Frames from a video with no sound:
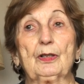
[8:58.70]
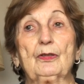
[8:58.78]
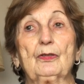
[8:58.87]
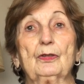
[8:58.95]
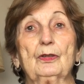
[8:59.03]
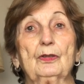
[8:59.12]
And
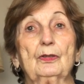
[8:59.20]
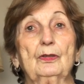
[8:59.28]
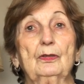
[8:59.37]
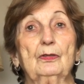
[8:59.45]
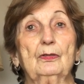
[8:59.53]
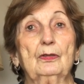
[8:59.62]
you didn't
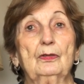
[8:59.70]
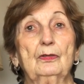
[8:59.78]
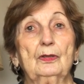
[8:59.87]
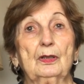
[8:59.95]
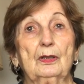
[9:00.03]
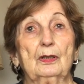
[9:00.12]
have your
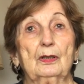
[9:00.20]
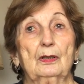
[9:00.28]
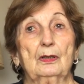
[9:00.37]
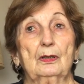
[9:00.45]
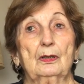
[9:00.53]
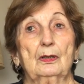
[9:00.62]
degree yet,
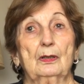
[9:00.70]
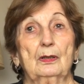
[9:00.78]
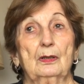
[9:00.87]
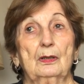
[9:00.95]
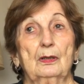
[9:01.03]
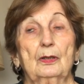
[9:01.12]

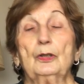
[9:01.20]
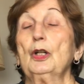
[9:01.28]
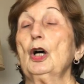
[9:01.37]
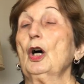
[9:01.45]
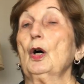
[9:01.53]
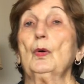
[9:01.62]
did you?
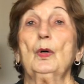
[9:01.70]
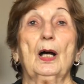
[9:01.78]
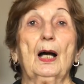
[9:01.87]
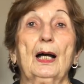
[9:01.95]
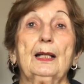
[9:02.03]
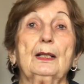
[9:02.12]
No,
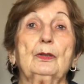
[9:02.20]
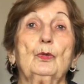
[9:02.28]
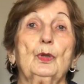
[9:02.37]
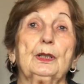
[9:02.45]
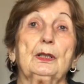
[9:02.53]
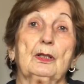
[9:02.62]
I had
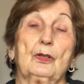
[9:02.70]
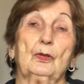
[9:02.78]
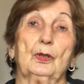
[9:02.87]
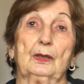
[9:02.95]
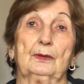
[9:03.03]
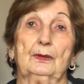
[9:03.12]
quit
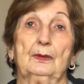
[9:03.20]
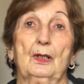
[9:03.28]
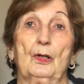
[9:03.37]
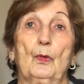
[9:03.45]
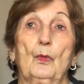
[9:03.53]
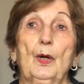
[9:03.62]
school.
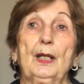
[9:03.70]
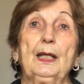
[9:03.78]
When